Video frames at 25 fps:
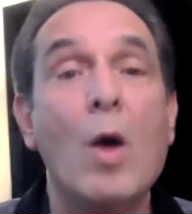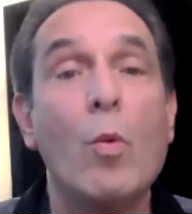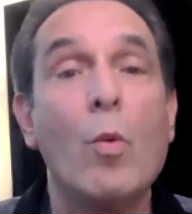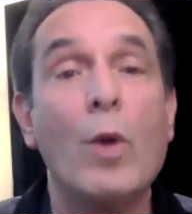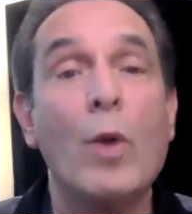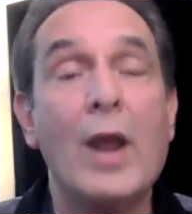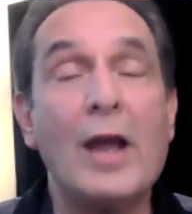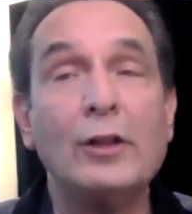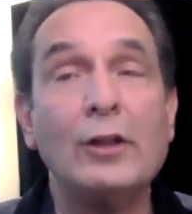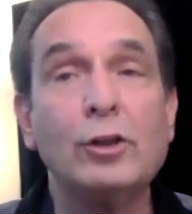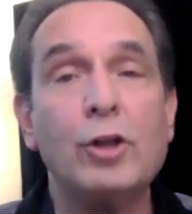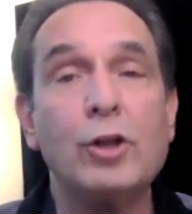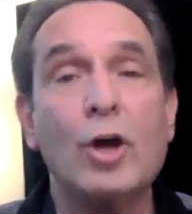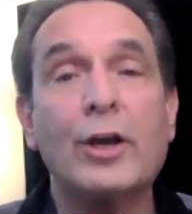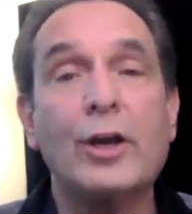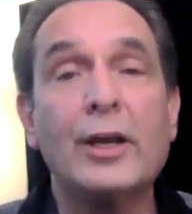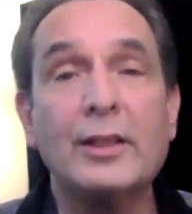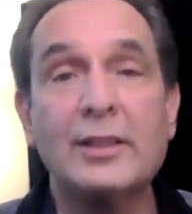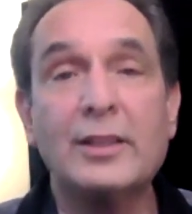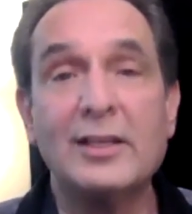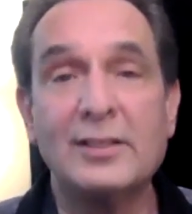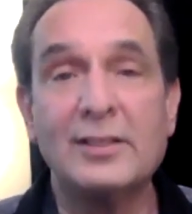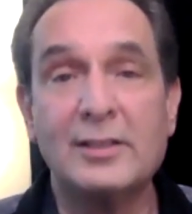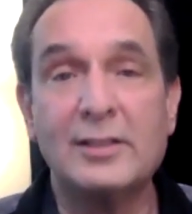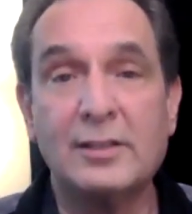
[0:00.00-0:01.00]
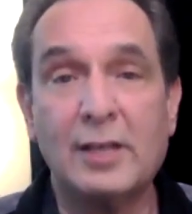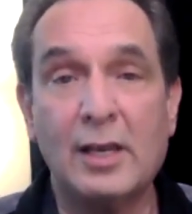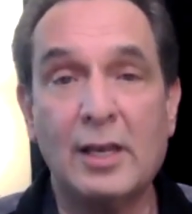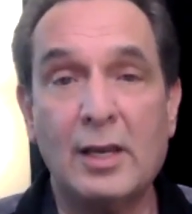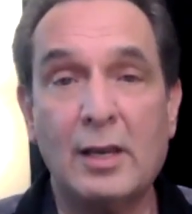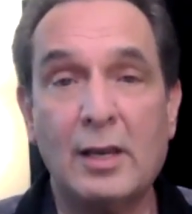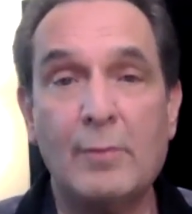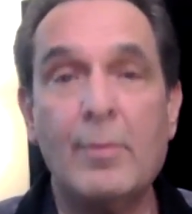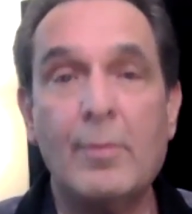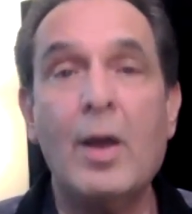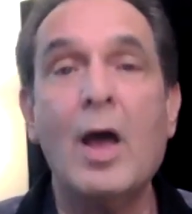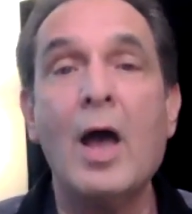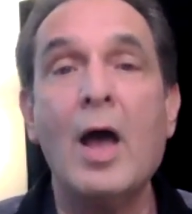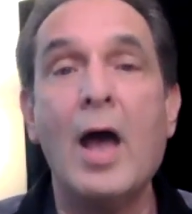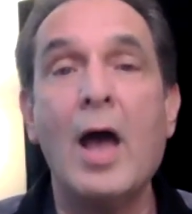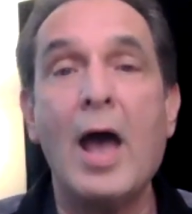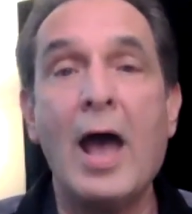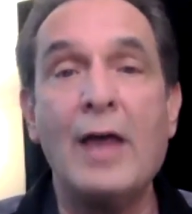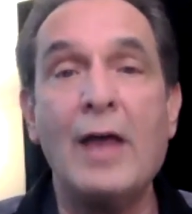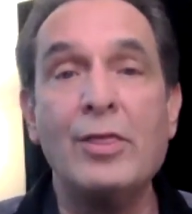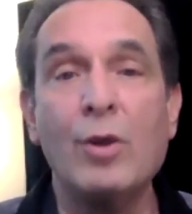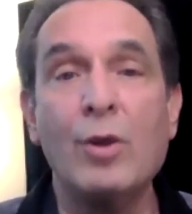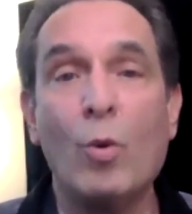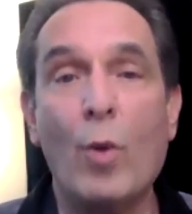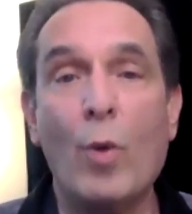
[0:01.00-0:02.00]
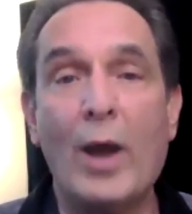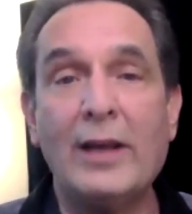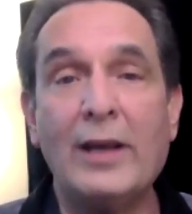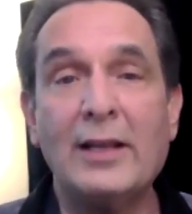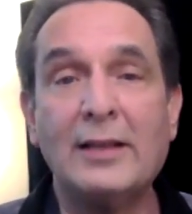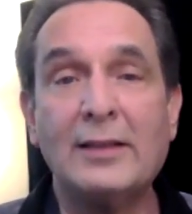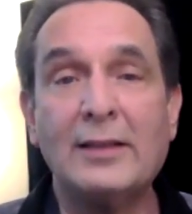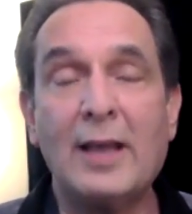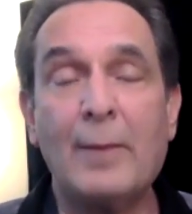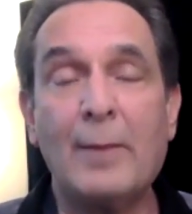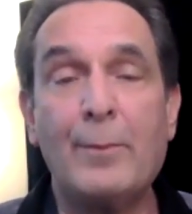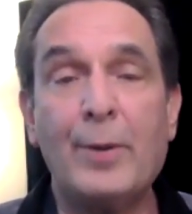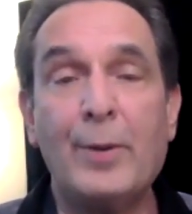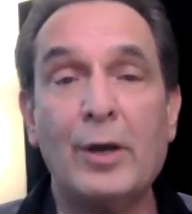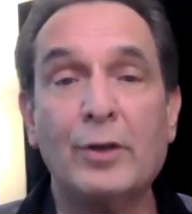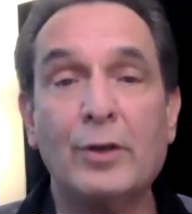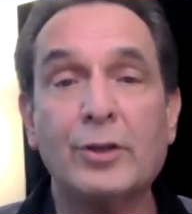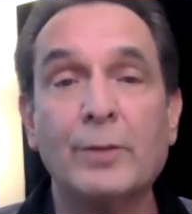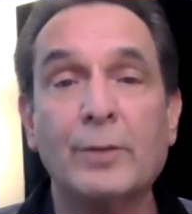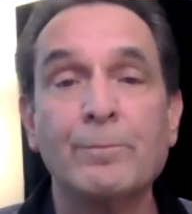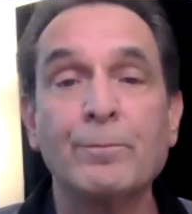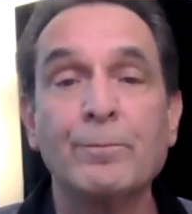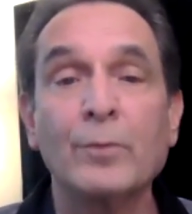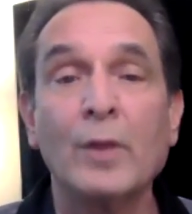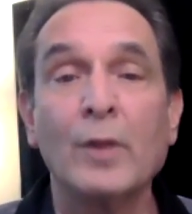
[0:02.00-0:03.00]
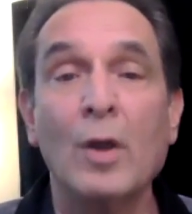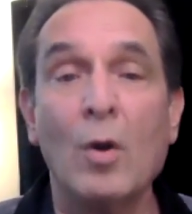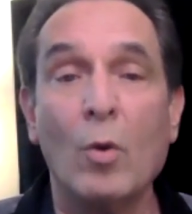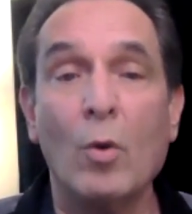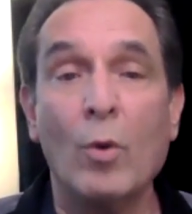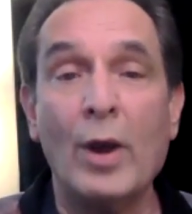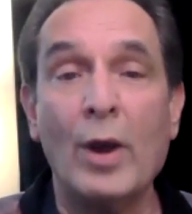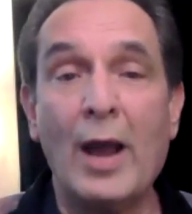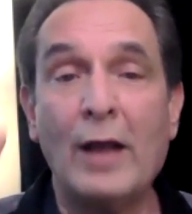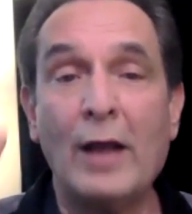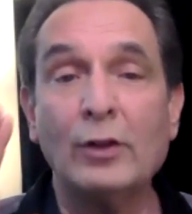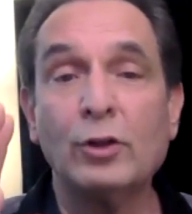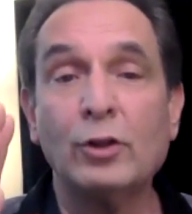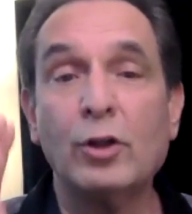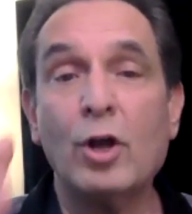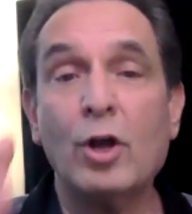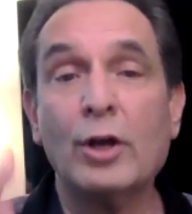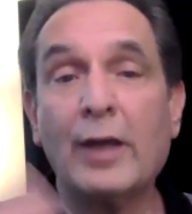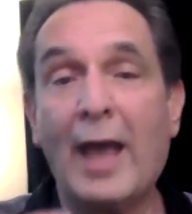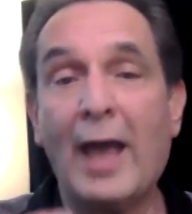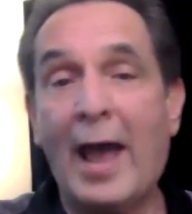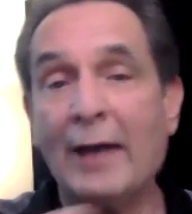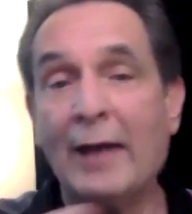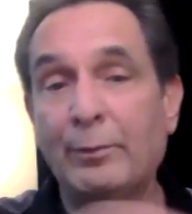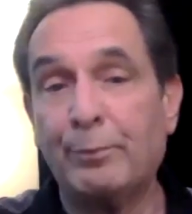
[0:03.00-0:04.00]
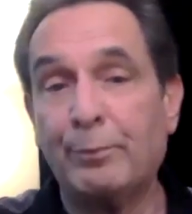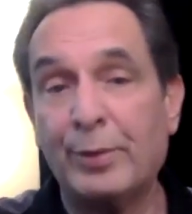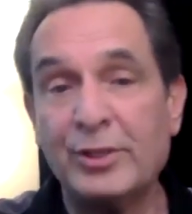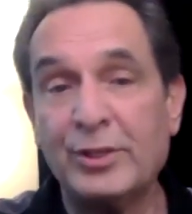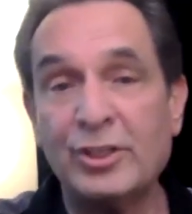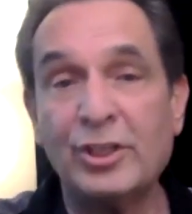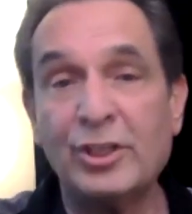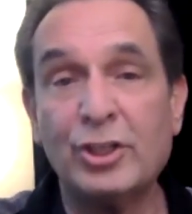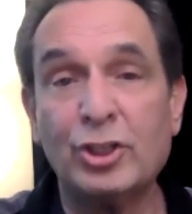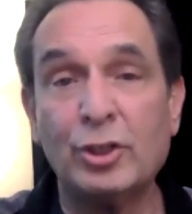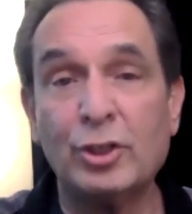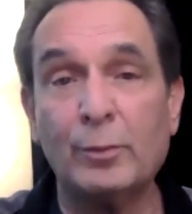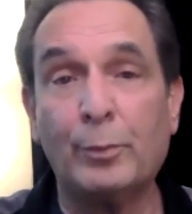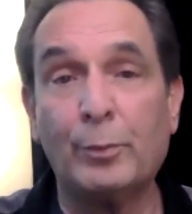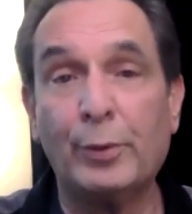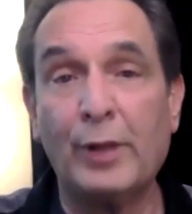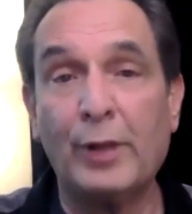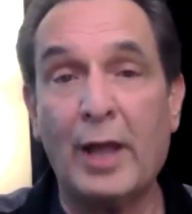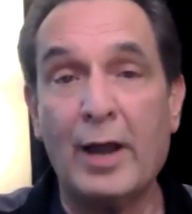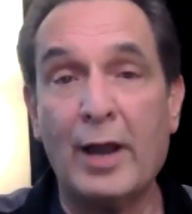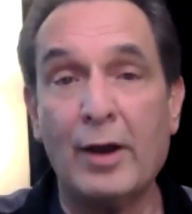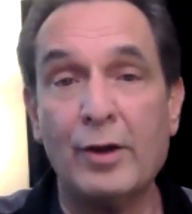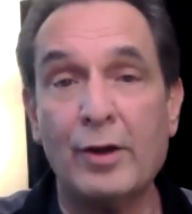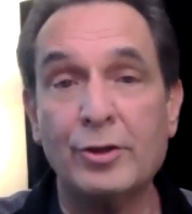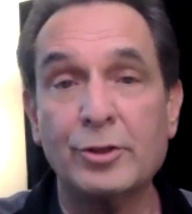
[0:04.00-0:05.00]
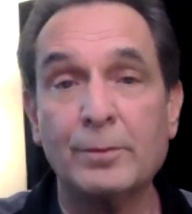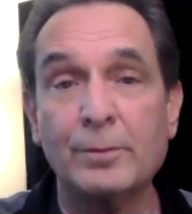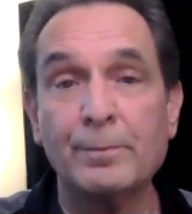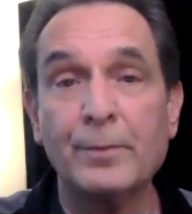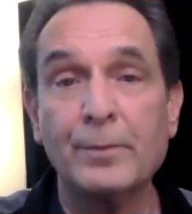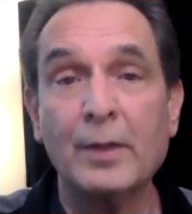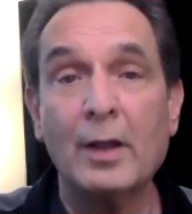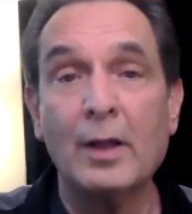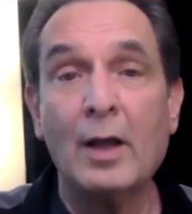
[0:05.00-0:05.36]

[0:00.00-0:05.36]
when I look at this team and the way that they're built, when I look at position players,